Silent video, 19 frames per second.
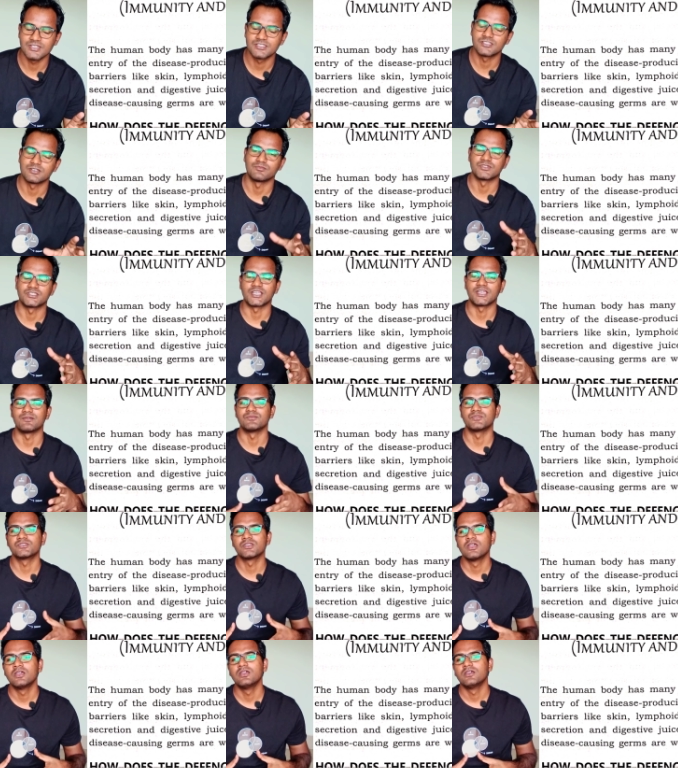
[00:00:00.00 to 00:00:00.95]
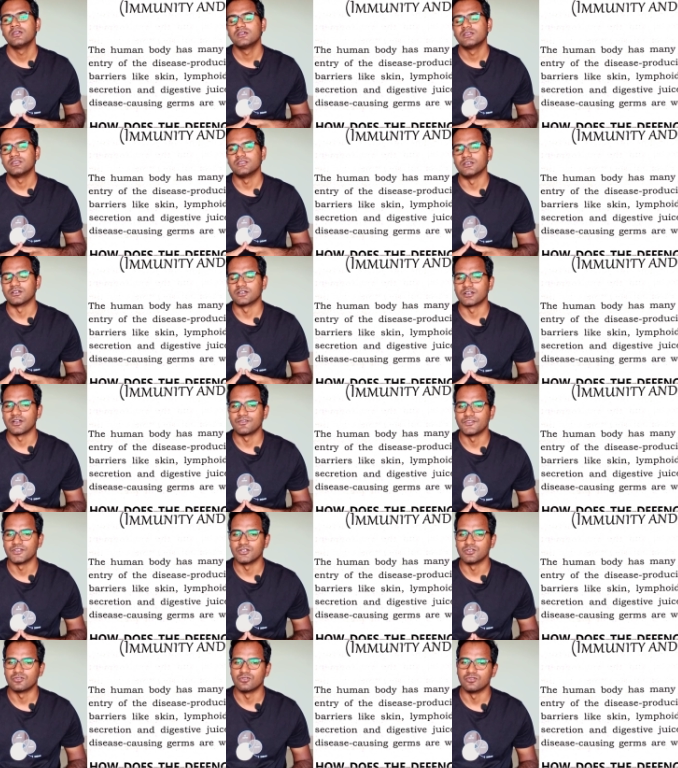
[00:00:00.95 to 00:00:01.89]
Sometimes the cough
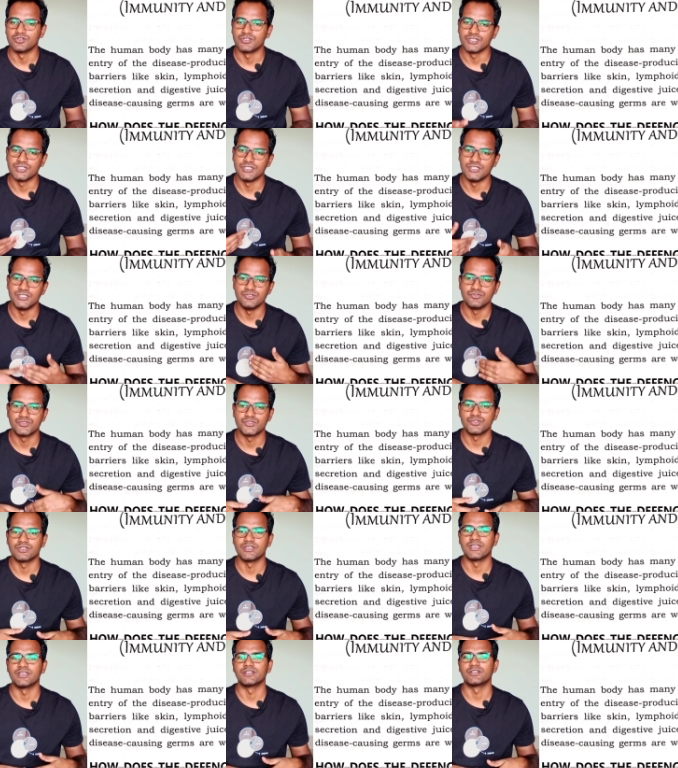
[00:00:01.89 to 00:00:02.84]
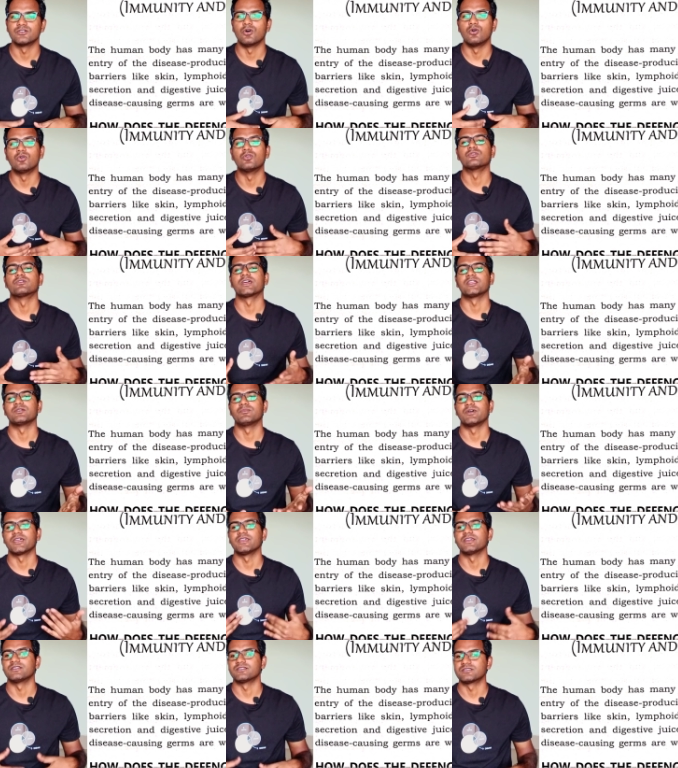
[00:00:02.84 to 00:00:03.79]
and cold, it used to get all right by
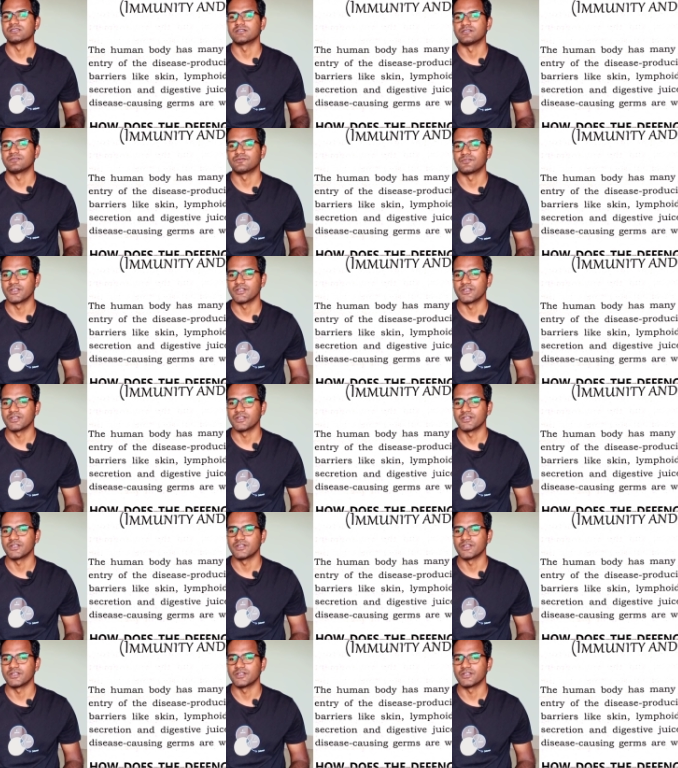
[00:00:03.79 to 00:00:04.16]
itself,